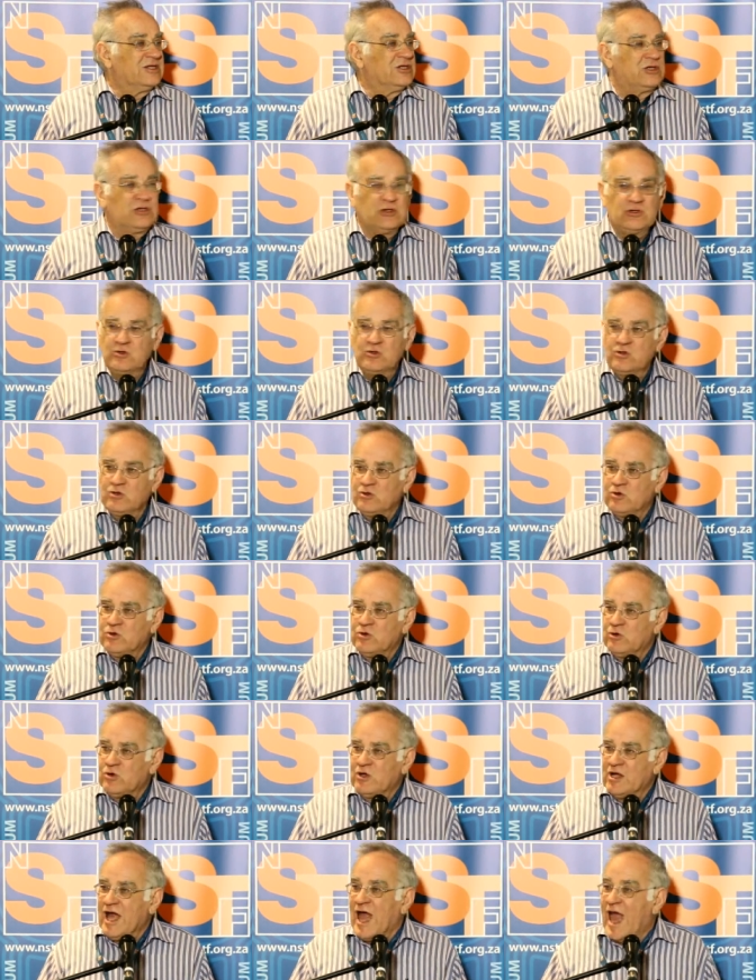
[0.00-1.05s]
to
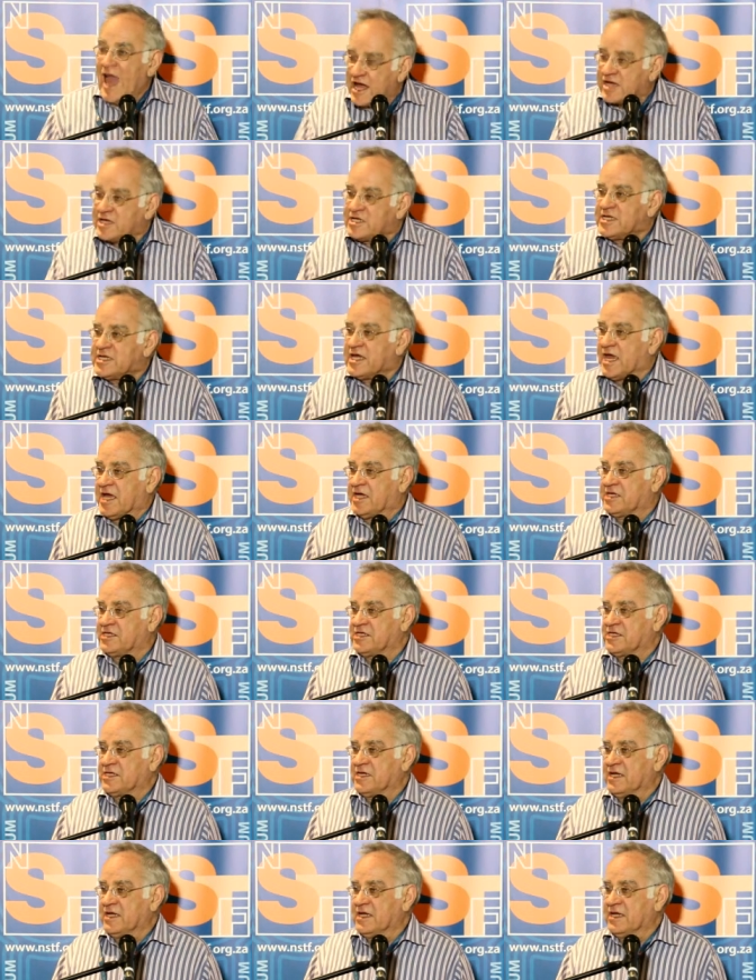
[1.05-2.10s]
access
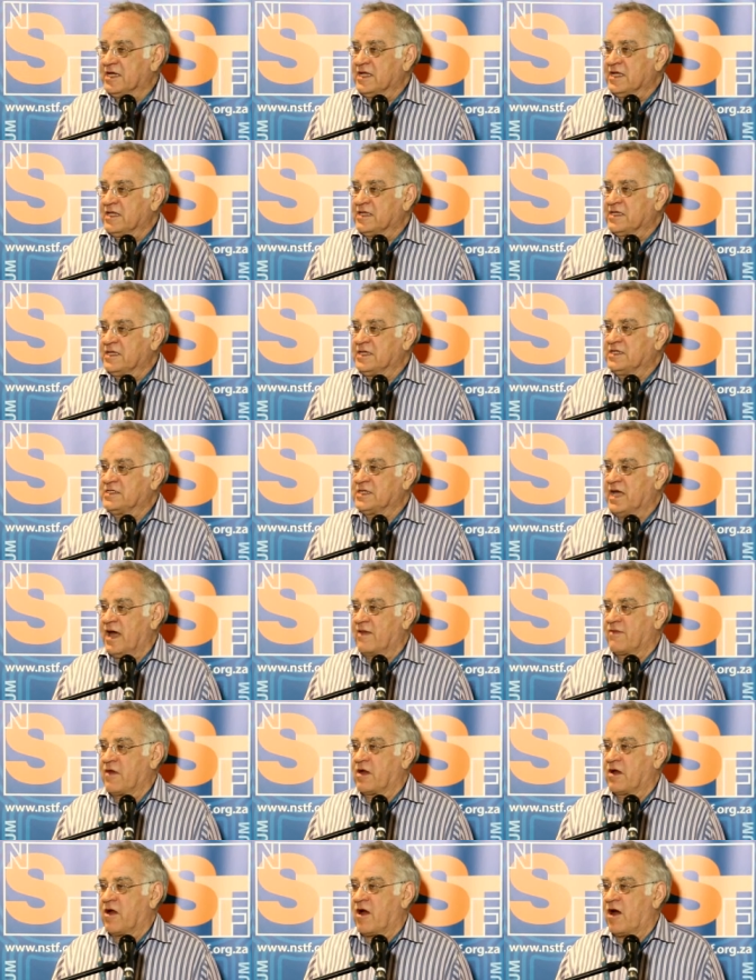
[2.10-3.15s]
these
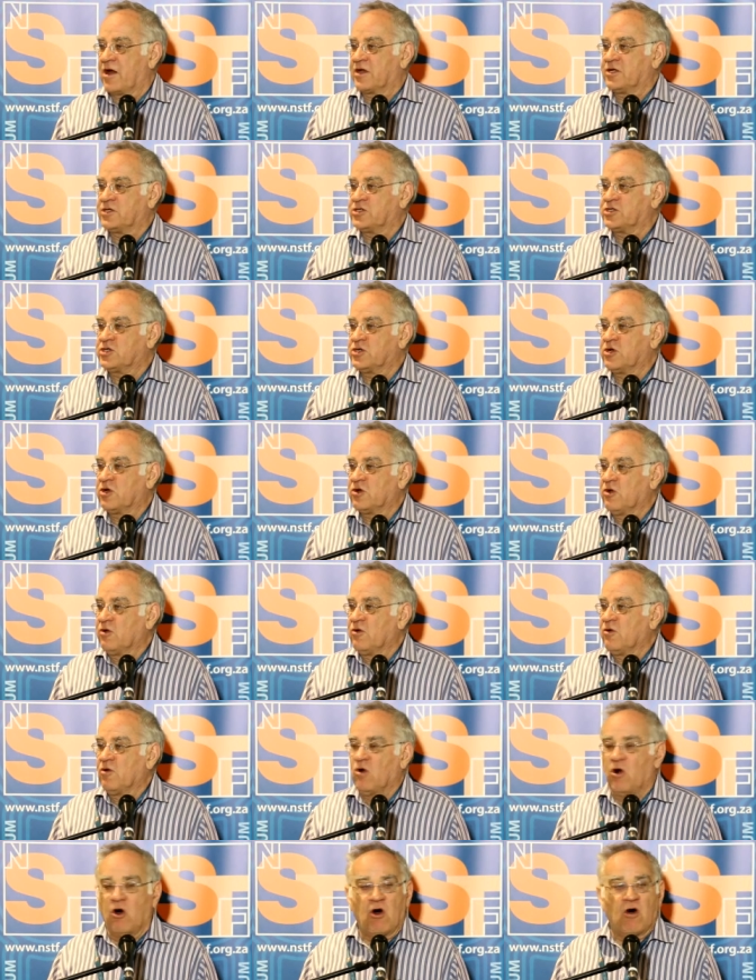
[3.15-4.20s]
other kinds
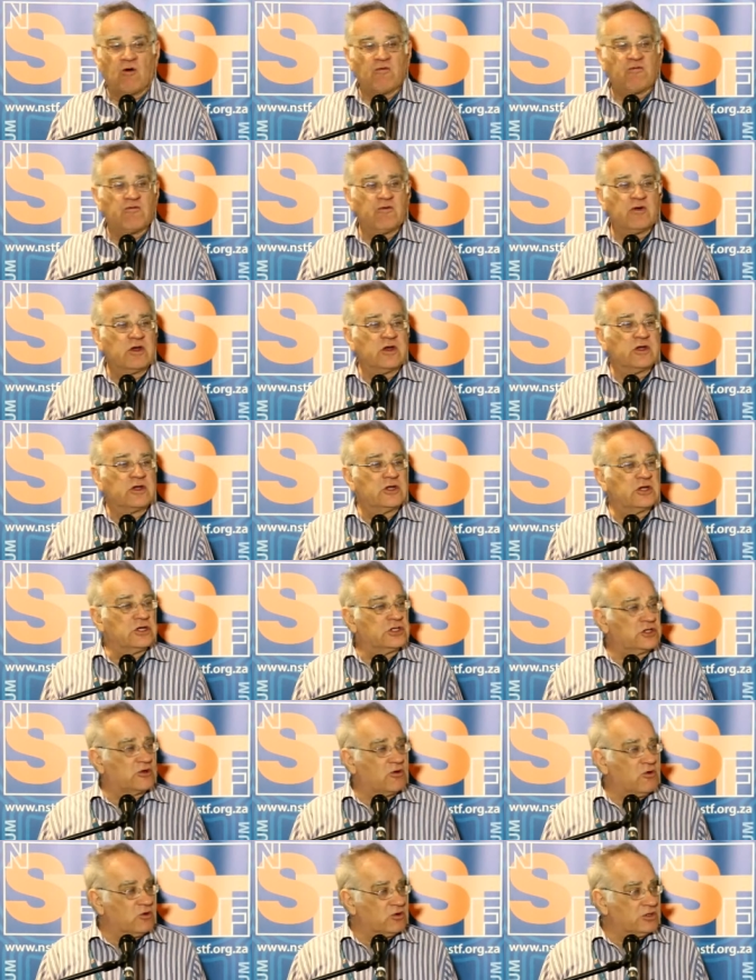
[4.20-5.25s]
of
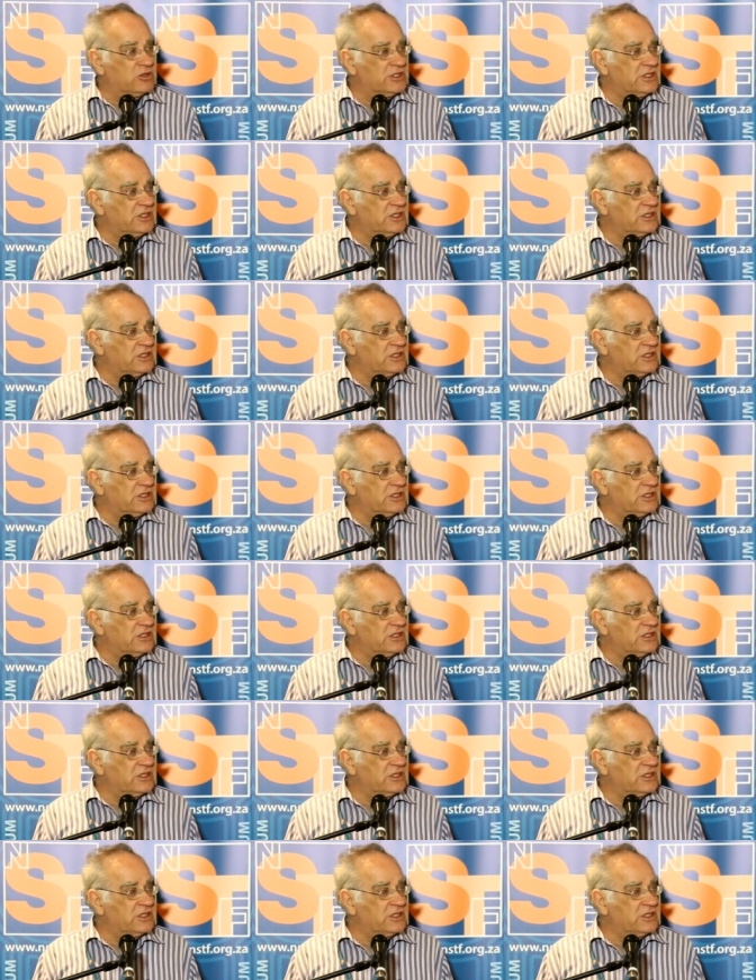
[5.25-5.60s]
discourses.